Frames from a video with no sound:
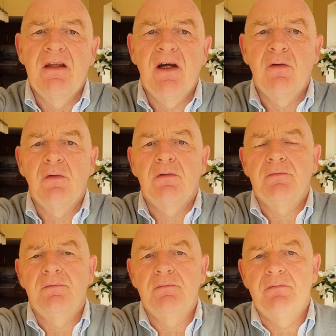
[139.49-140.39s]
Now,
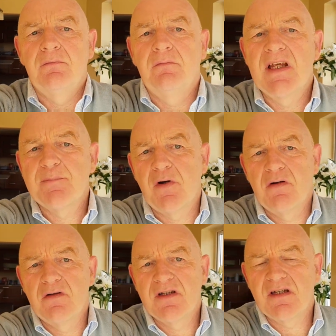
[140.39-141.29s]
Miss
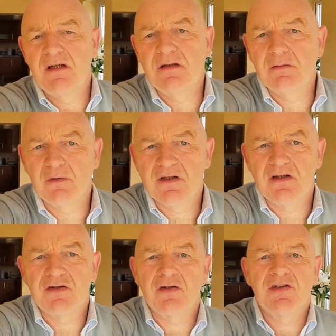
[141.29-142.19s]
Burns was
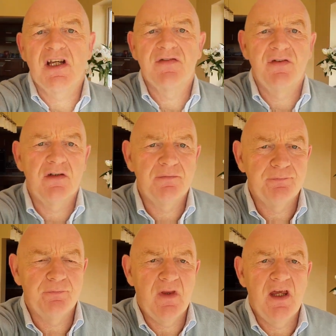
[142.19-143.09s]
successful
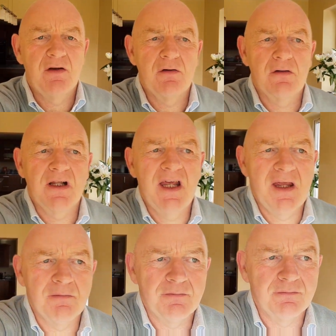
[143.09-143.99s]
in her
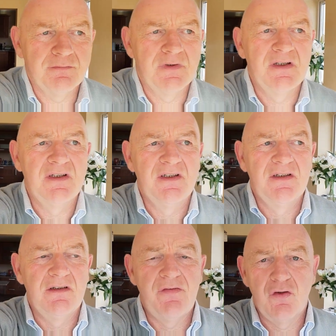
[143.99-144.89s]
claim,
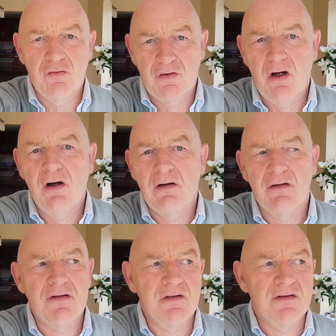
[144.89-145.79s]
if you could call
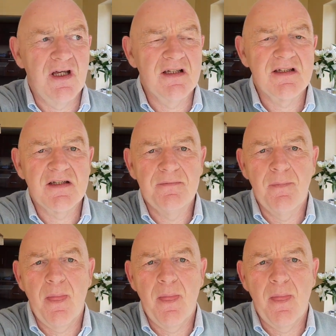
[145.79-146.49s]
it success,